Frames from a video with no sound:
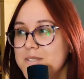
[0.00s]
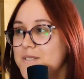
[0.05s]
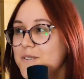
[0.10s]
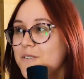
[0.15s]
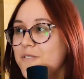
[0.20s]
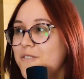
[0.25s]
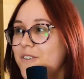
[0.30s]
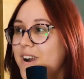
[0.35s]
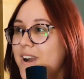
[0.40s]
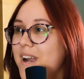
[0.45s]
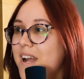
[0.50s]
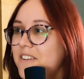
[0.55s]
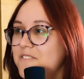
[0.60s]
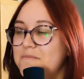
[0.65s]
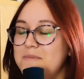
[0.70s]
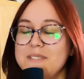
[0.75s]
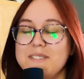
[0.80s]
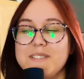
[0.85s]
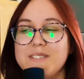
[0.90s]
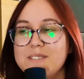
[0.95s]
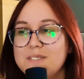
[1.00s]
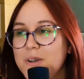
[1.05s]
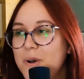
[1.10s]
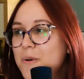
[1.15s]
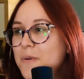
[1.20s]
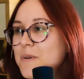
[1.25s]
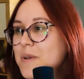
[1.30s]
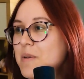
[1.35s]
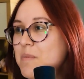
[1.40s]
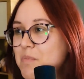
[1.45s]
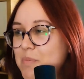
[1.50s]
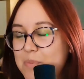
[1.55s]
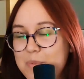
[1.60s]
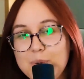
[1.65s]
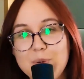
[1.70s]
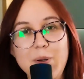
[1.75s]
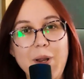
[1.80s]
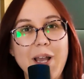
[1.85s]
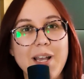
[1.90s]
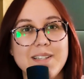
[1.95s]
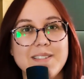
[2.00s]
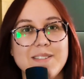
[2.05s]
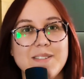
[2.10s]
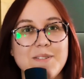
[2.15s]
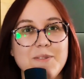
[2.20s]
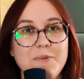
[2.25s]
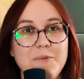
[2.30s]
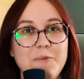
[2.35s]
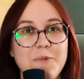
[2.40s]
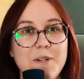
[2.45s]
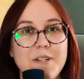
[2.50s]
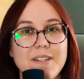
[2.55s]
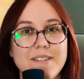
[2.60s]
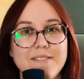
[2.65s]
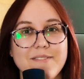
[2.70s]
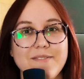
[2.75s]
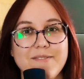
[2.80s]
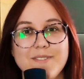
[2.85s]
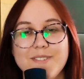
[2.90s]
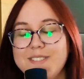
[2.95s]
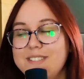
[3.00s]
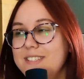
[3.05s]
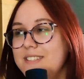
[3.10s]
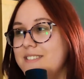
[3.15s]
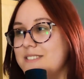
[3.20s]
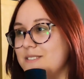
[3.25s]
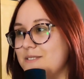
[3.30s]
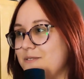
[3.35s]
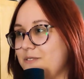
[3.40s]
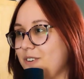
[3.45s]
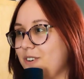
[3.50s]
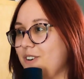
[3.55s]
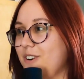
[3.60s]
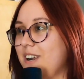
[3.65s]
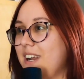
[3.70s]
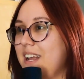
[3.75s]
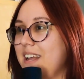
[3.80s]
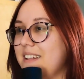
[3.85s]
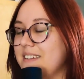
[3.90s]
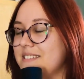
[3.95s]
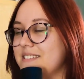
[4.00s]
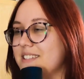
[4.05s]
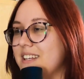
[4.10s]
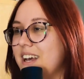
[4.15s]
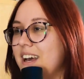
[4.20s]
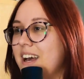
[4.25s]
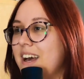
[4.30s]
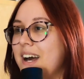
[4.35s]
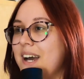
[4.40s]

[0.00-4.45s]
so far I've been so impressed with season 4, and